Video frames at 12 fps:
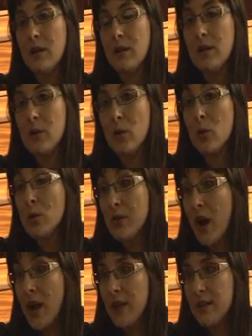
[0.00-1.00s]
who
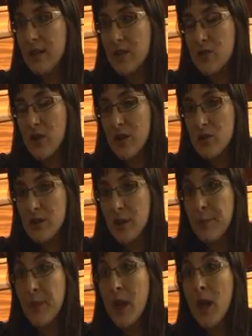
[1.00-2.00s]
died in this
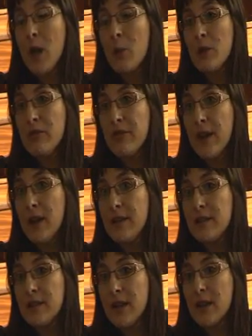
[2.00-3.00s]
tragedy, we
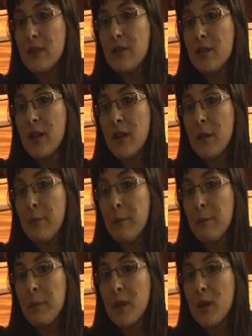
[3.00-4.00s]
felt that
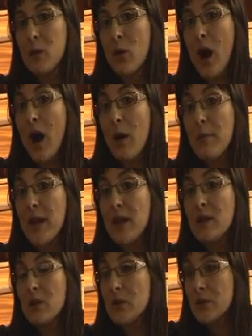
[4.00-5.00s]
our
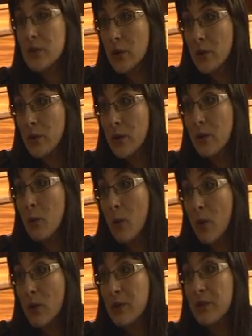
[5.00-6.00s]
main concern
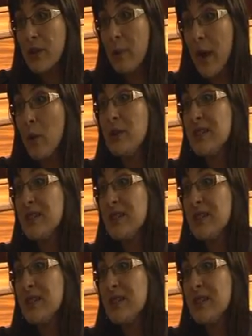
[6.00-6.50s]
was about the